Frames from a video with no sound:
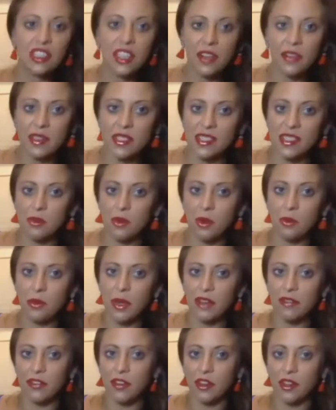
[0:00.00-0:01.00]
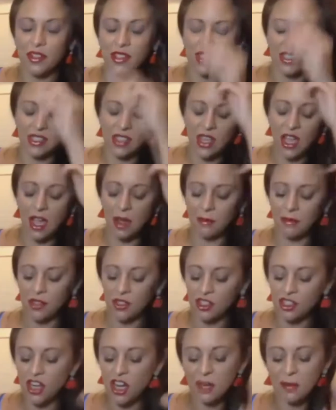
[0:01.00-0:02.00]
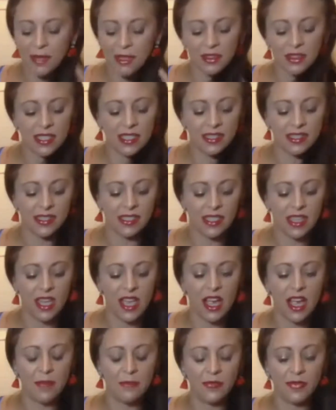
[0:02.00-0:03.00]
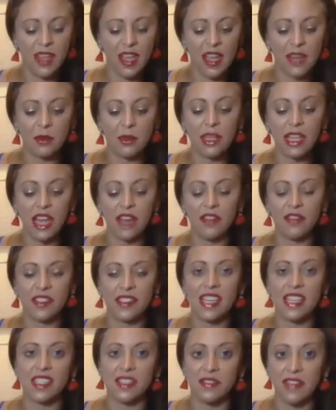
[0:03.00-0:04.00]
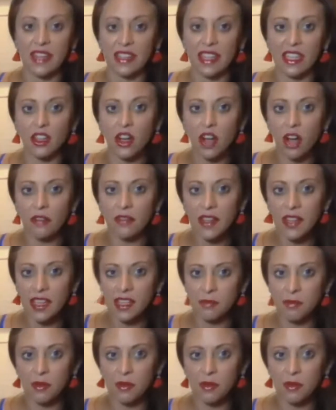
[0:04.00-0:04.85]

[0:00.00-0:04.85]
love this. And when we first started talking about this, I really emphasize the fact that coffee has